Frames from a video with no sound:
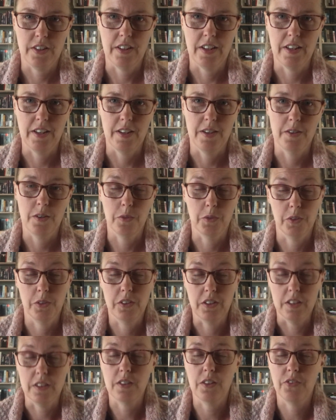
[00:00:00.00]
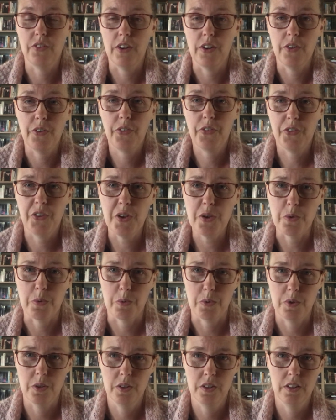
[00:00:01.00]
or this very few